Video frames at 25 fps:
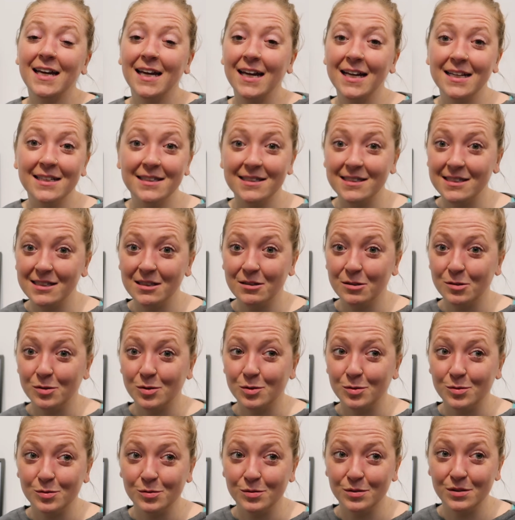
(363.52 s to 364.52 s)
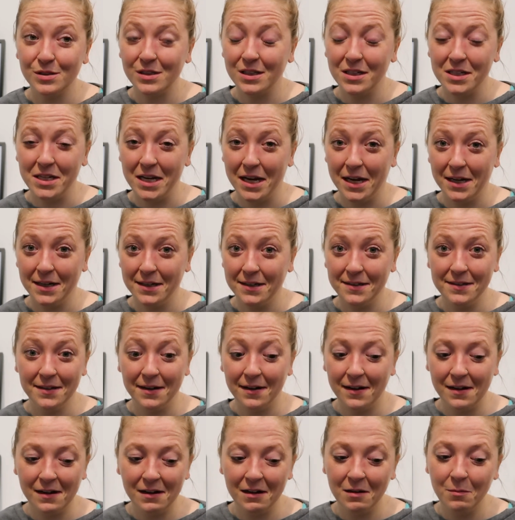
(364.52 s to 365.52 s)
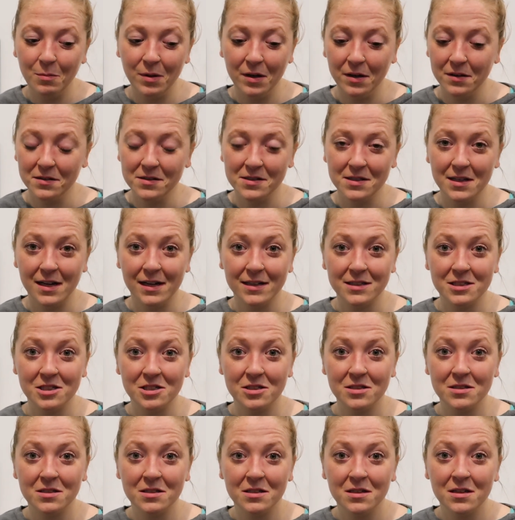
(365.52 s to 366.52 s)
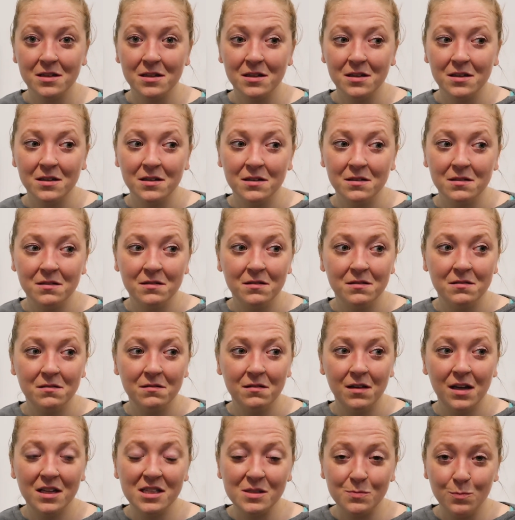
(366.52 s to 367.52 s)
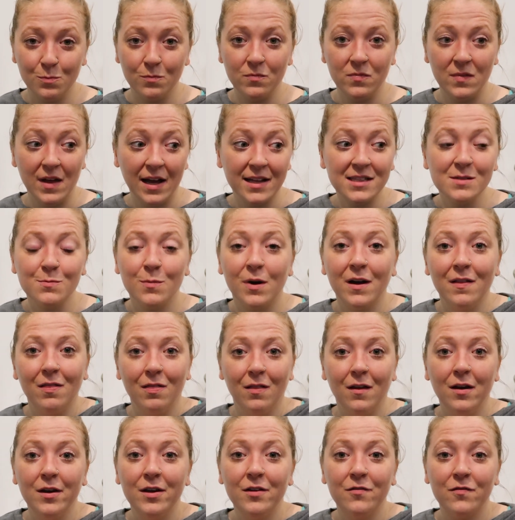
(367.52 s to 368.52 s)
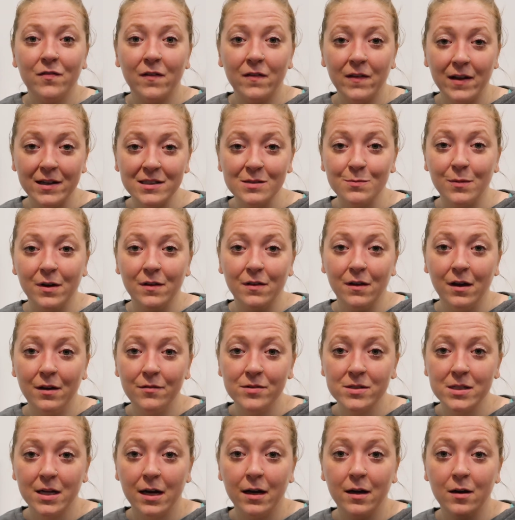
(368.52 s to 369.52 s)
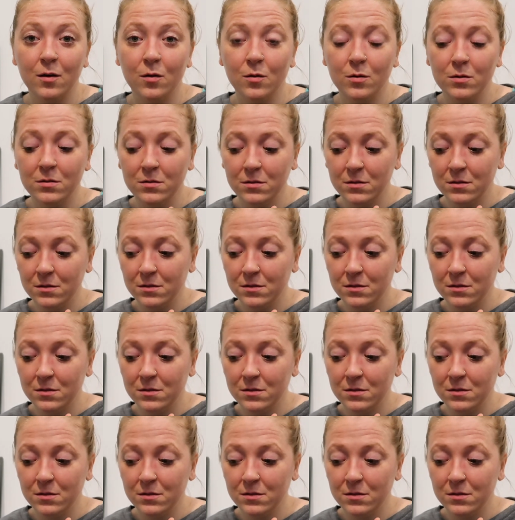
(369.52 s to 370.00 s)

until the day I die because that's, it's, that's my life. That's my lifestyle.